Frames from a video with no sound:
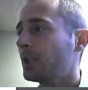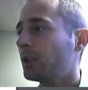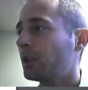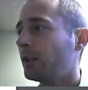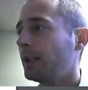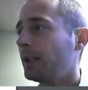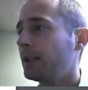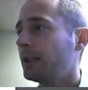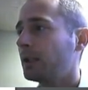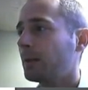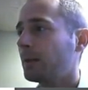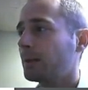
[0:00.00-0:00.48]

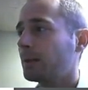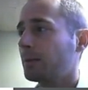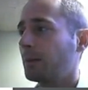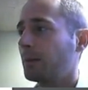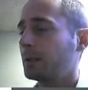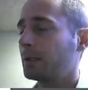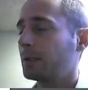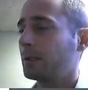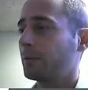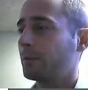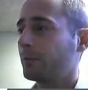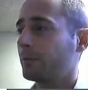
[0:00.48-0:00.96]
grade comes
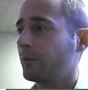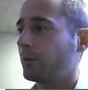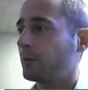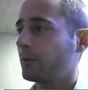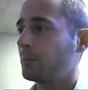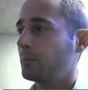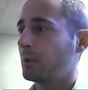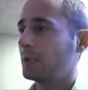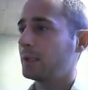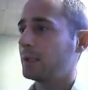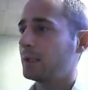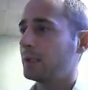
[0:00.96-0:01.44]

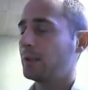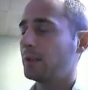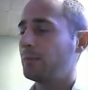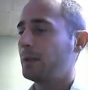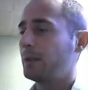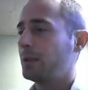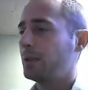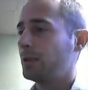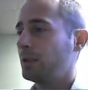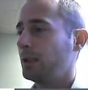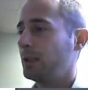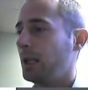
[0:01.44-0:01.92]
from
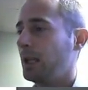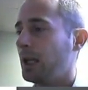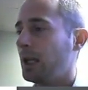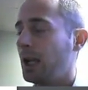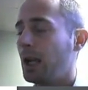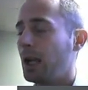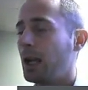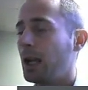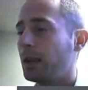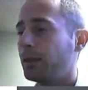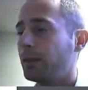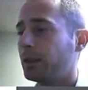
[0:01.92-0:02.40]
participation,
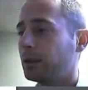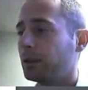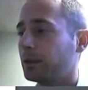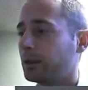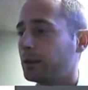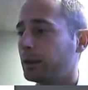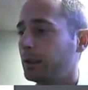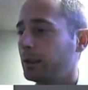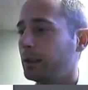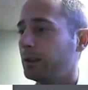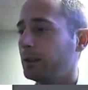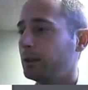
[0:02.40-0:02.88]
and I think
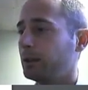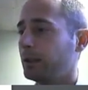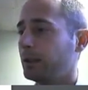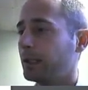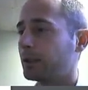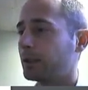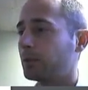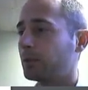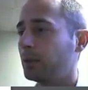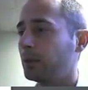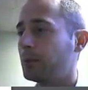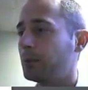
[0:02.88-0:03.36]

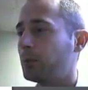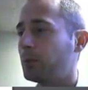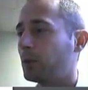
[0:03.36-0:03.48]
that's really